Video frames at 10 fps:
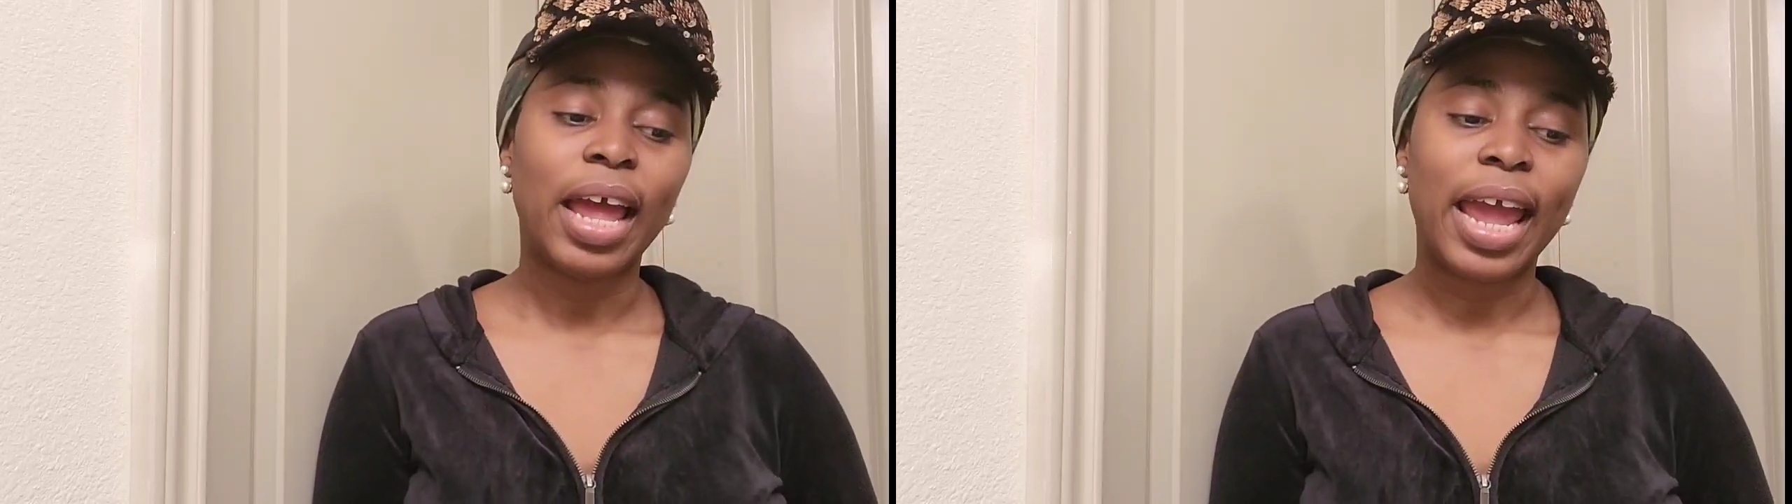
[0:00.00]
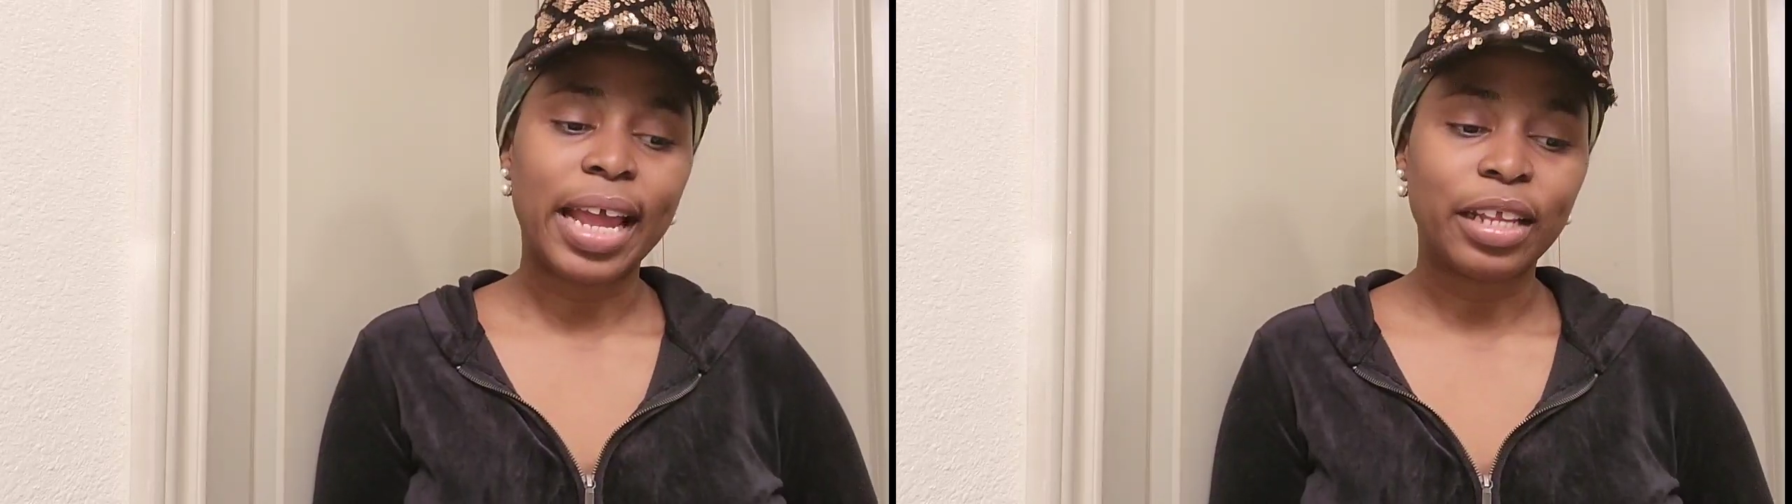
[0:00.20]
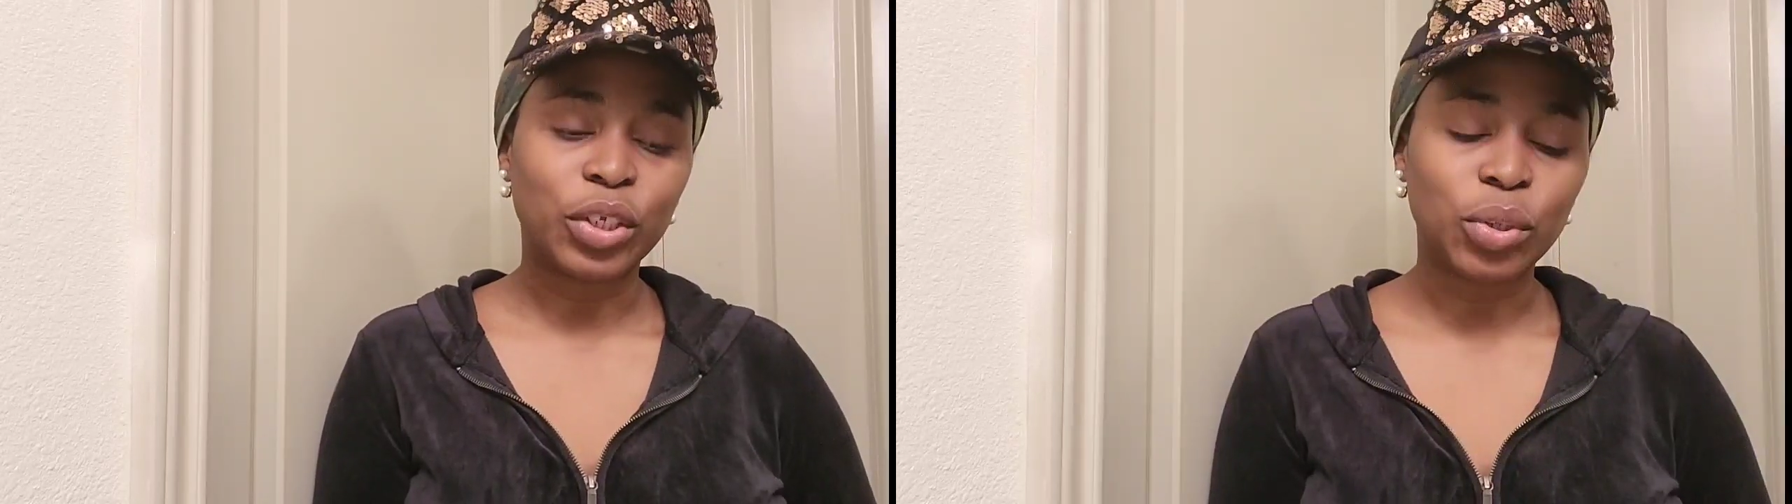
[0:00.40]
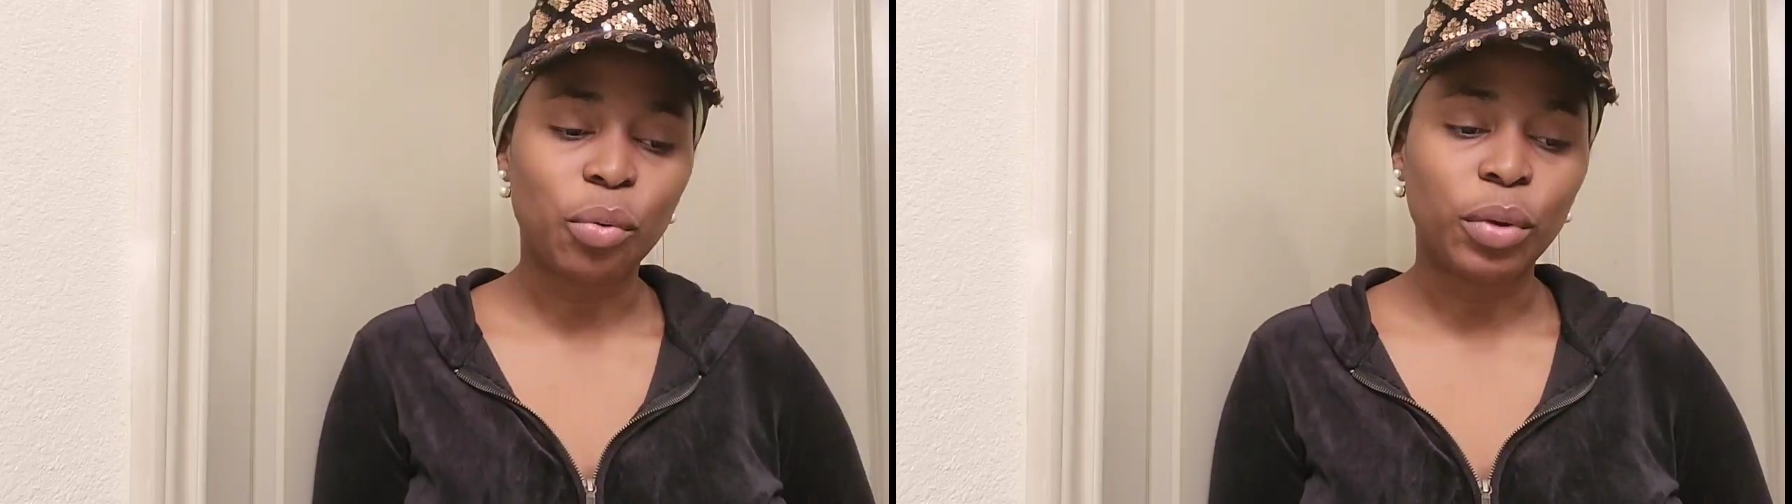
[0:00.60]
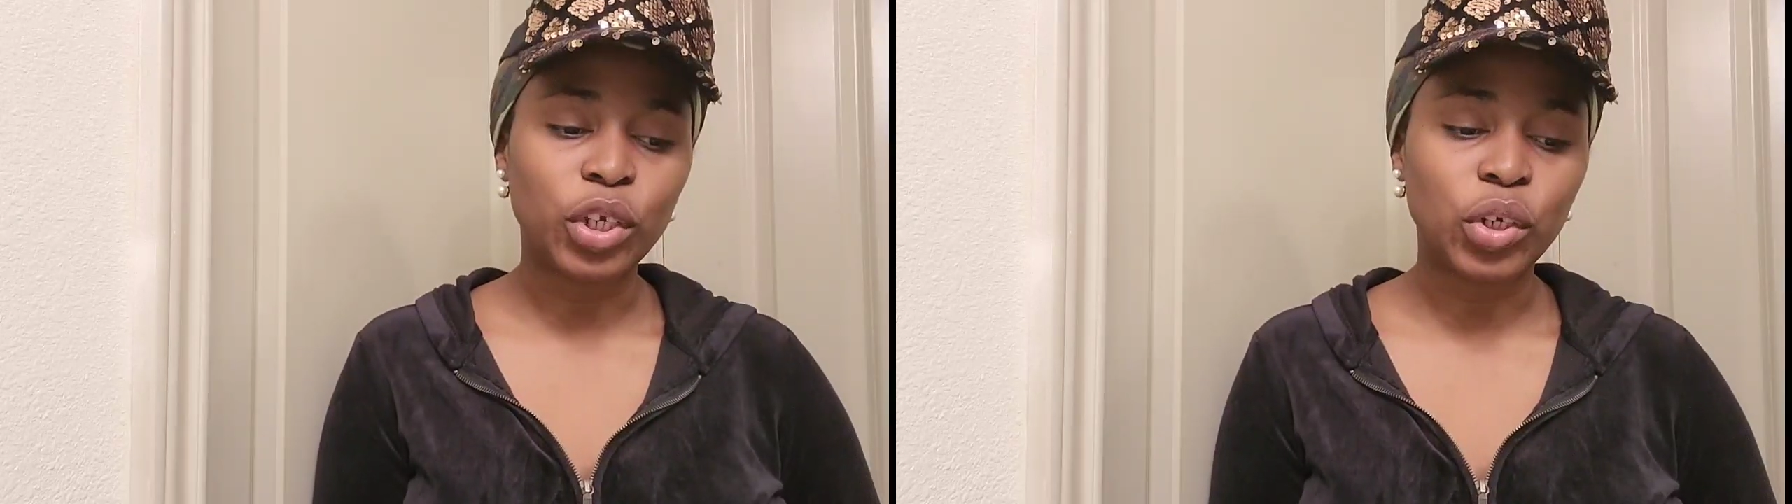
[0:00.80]
And
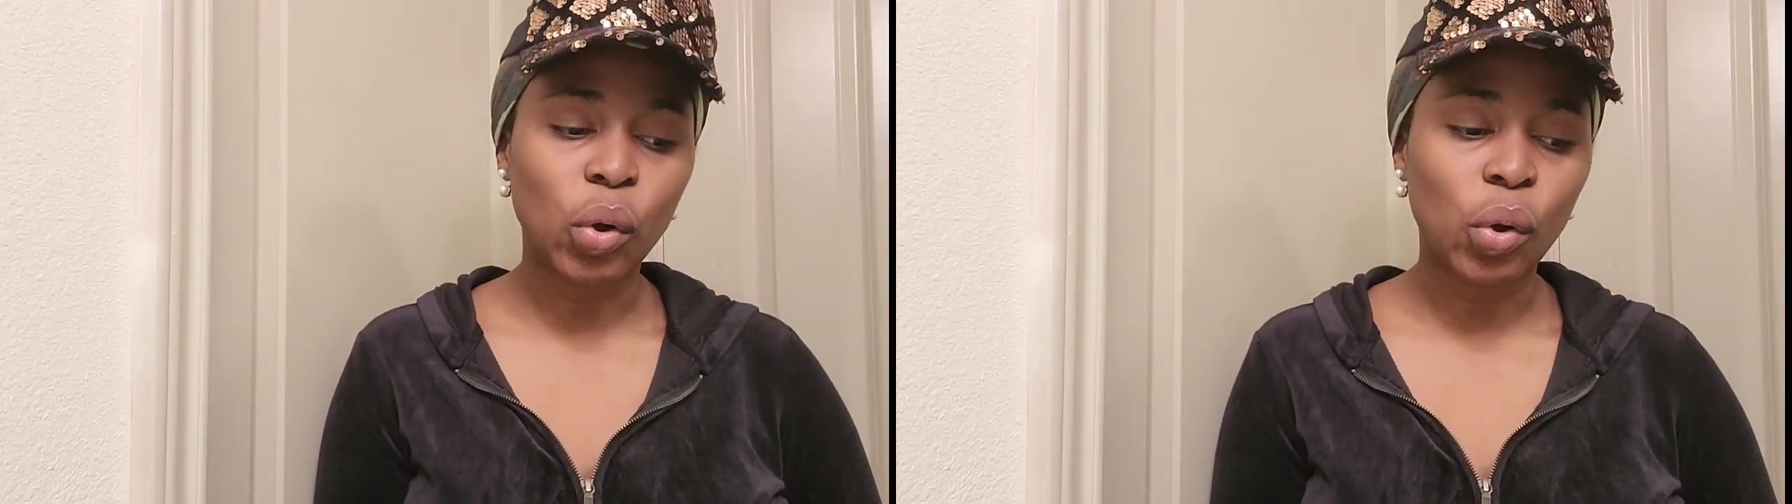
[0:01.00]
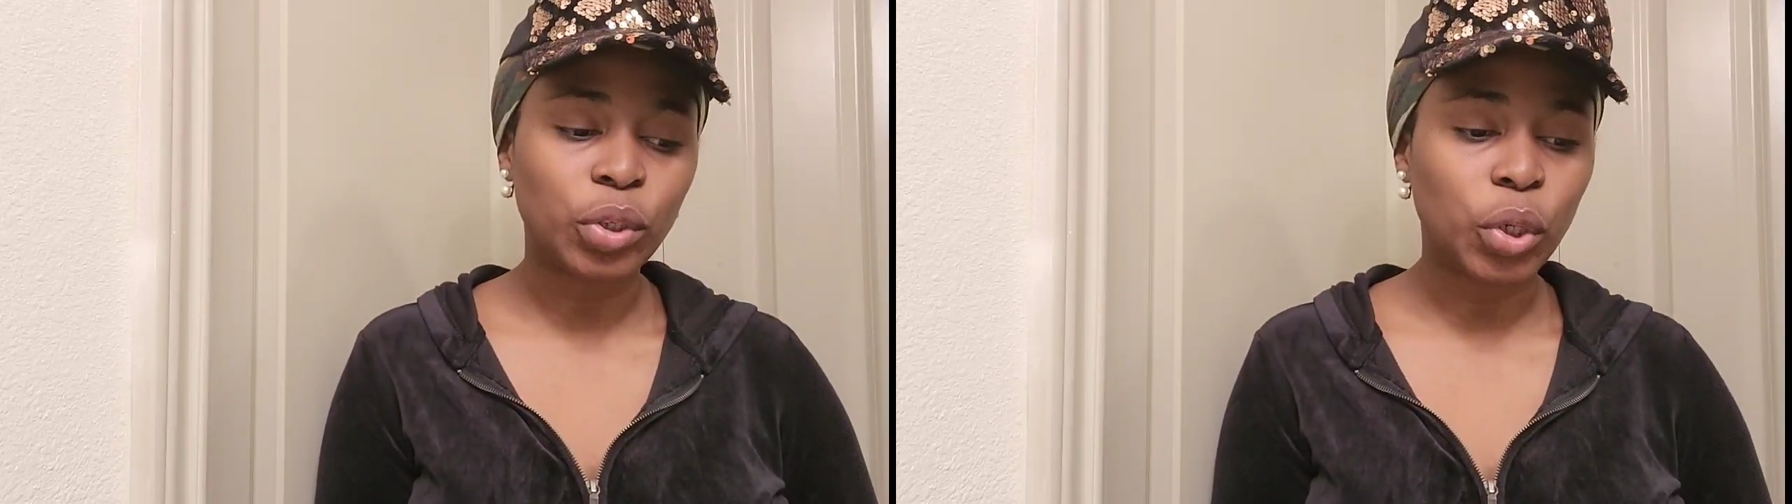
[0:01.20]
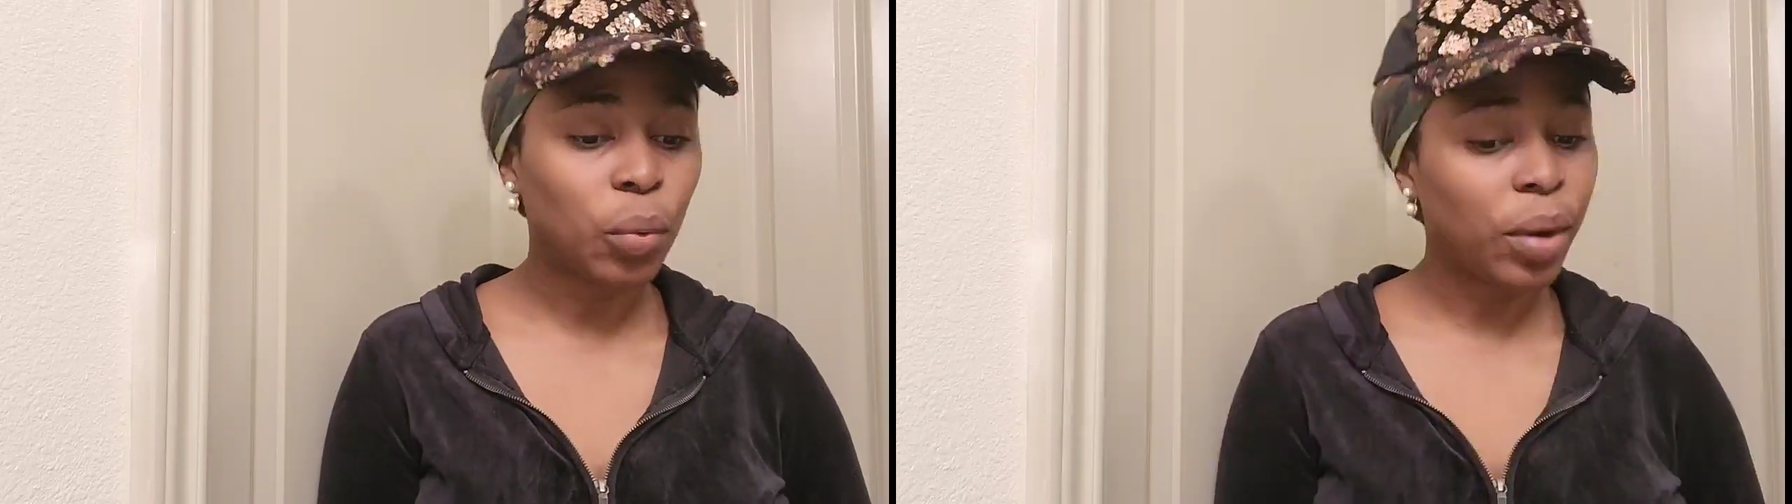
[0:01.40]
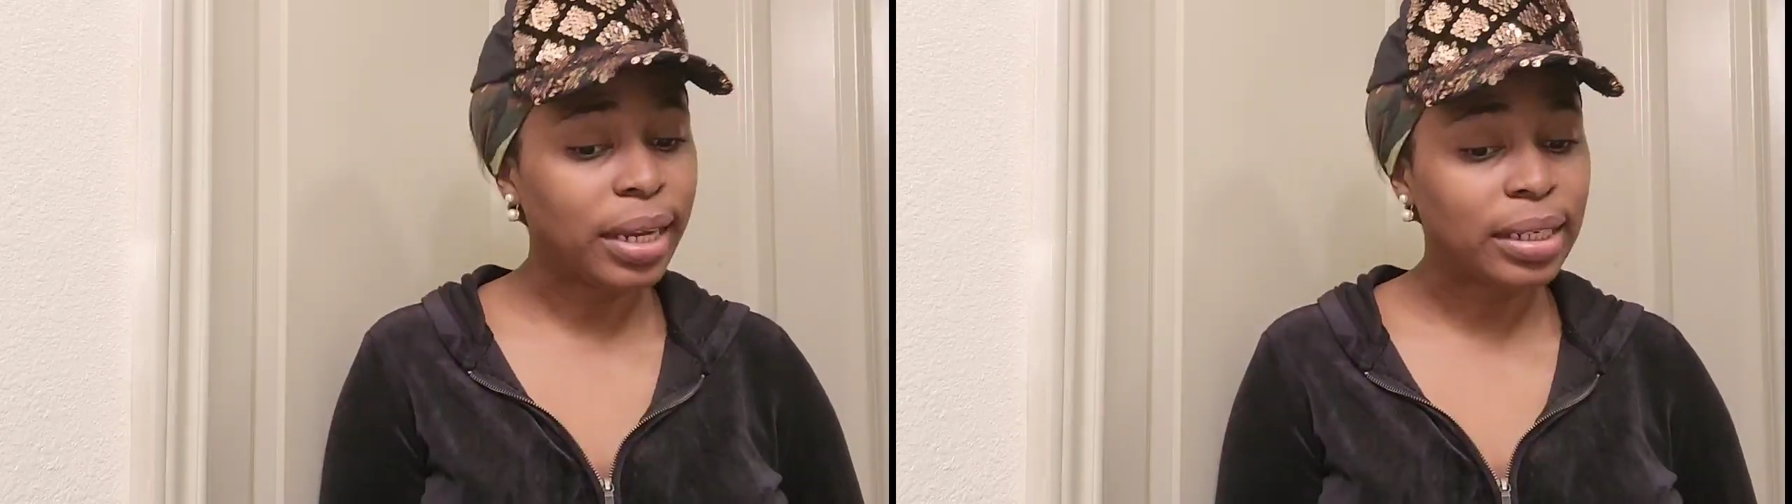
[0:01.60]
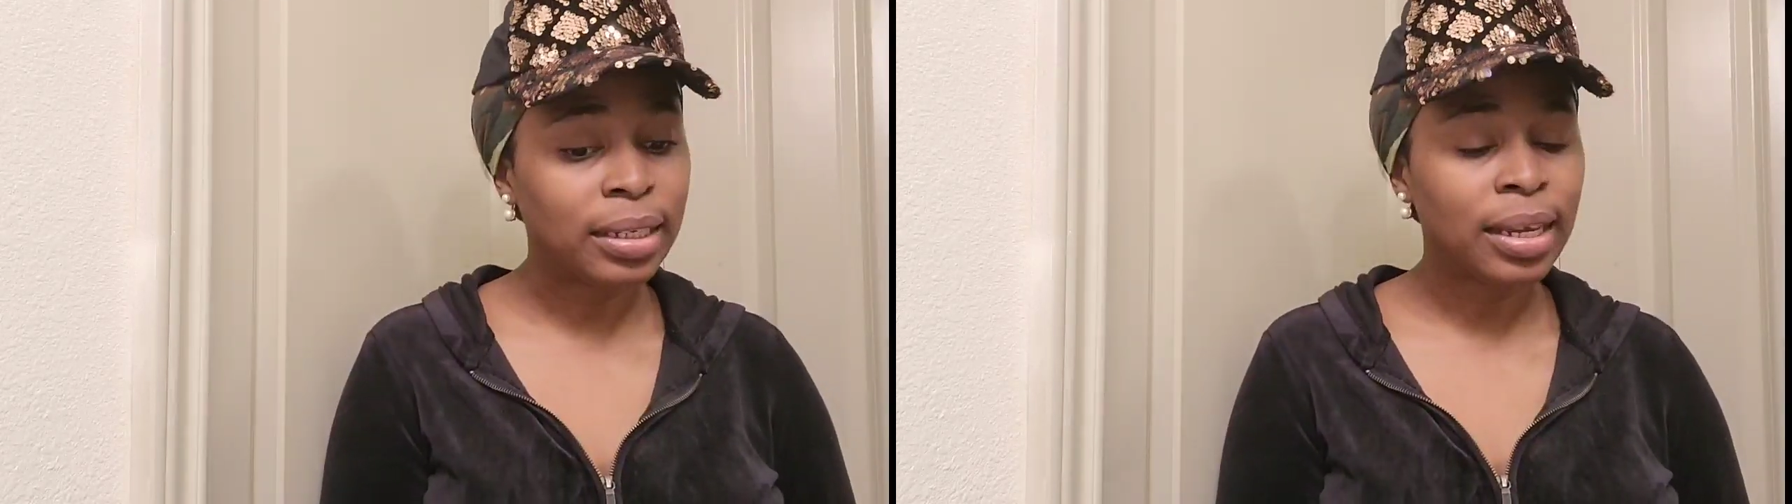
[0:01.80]
Zoe chose
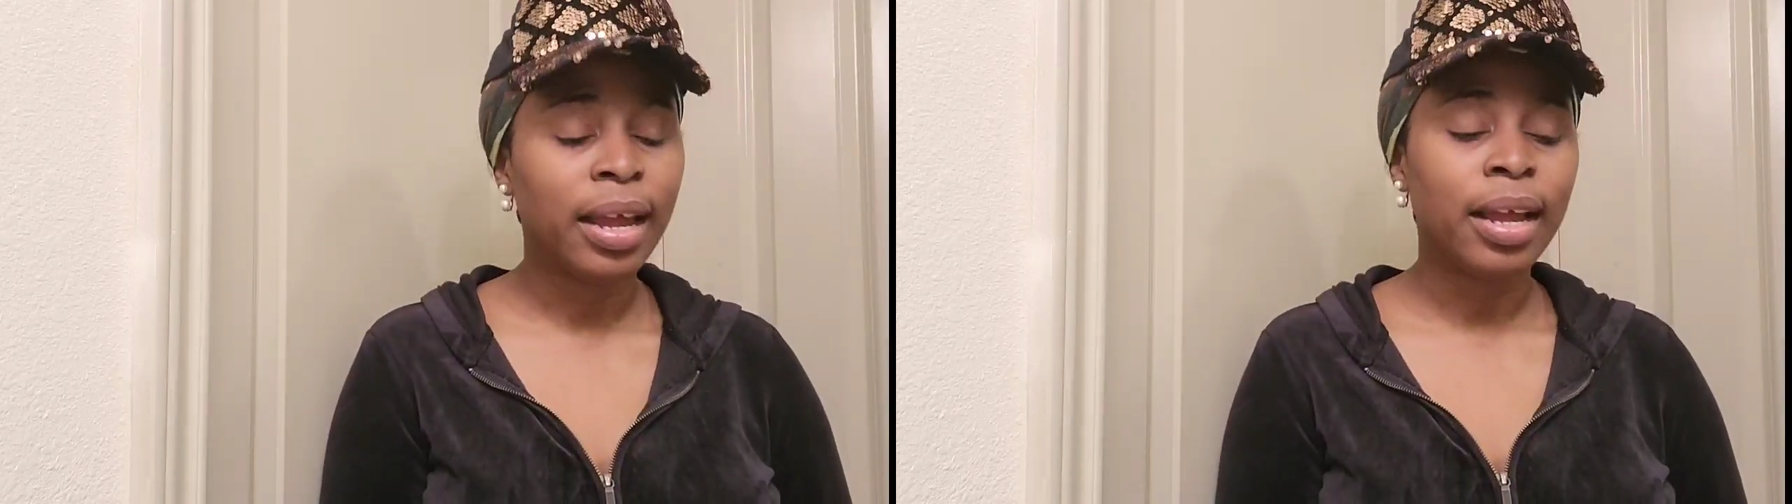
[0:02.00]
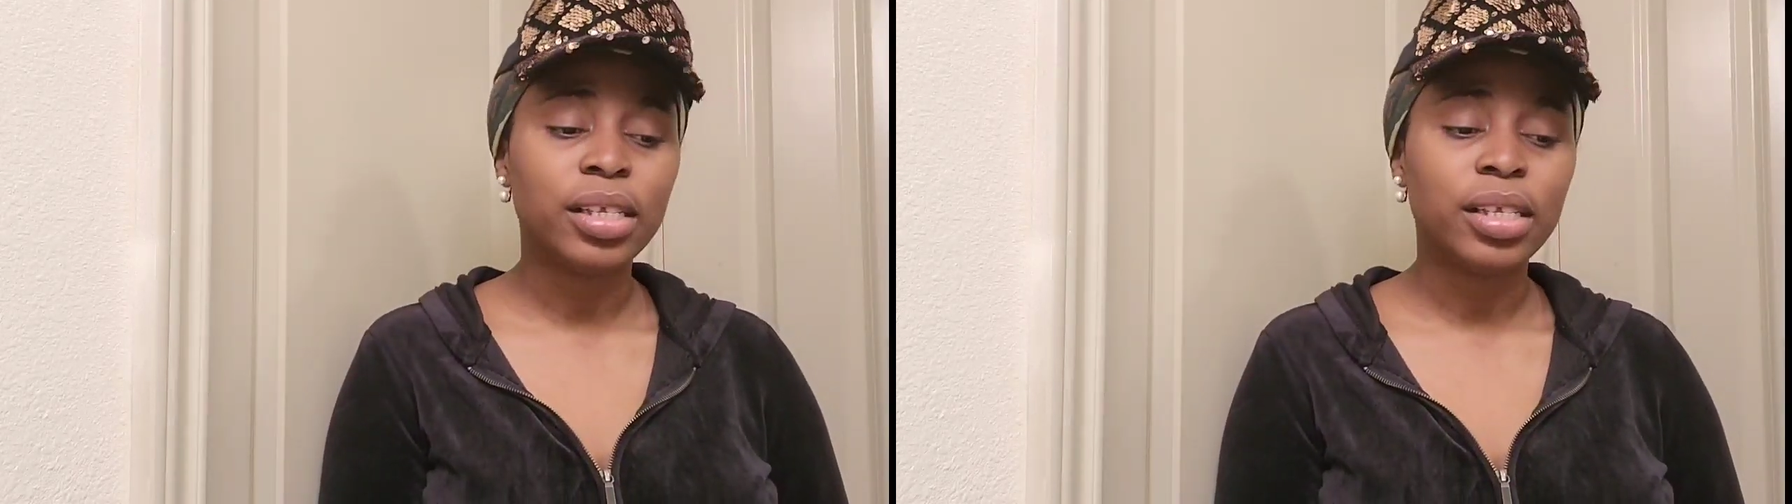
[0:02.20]
Chris,